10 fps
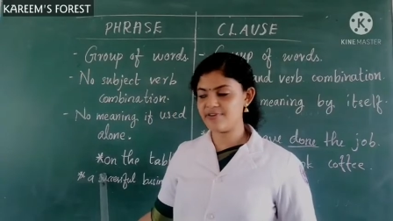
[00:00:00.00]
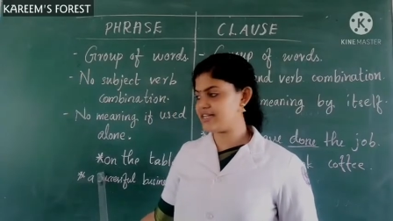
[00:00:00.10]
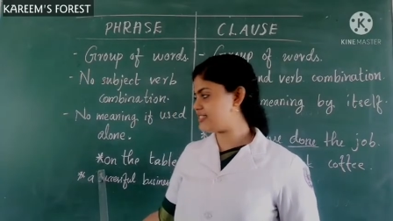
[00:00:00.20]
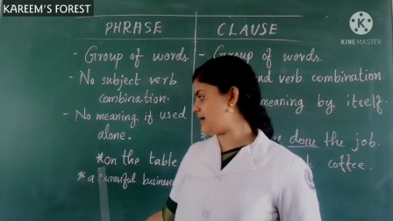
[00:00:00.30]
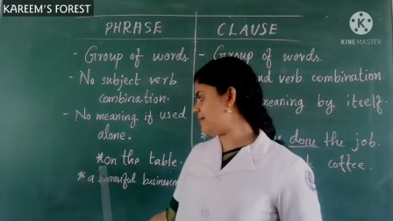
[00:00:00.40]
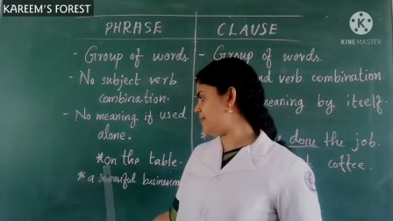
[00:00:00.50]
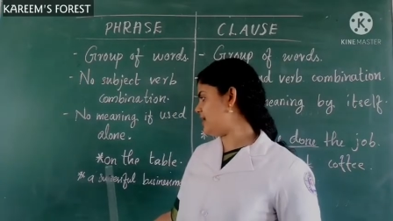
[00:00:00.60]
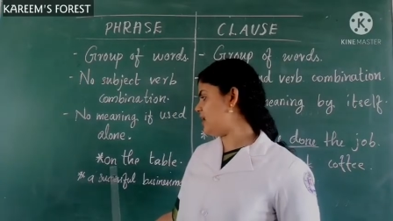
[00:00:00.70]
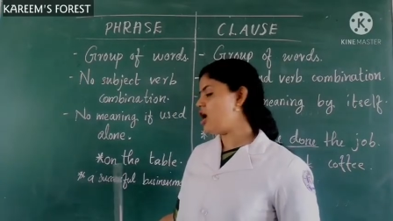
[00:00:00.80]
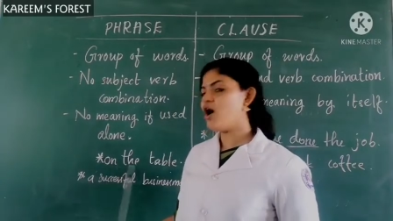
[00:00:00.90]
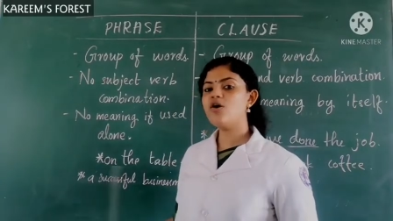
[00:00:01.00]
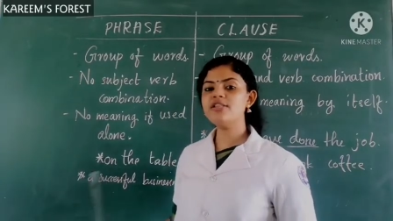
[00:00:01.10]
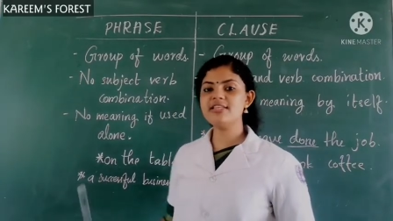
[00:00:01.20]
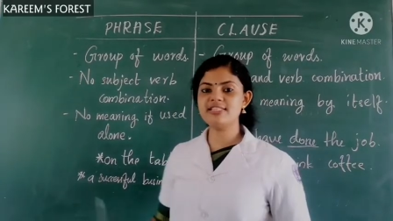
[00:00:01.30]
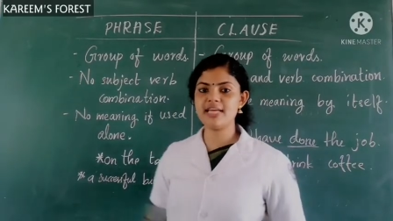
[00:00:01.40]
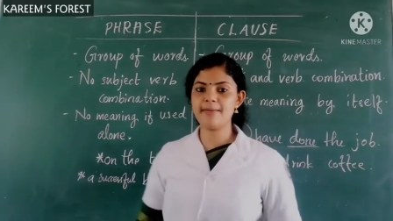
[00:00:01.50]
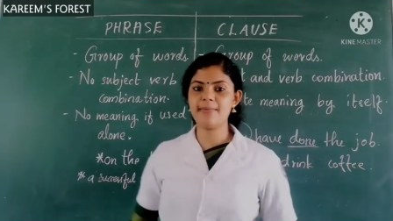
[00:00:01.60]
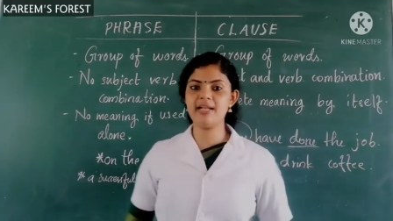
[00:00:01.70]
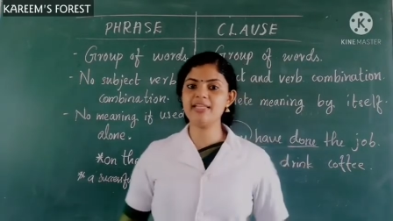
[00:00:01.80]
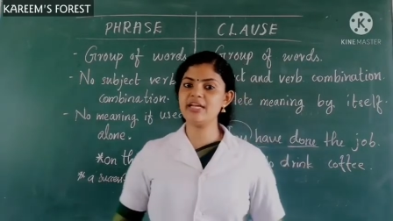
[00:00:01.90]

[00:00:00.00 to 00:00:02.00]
For example, on the table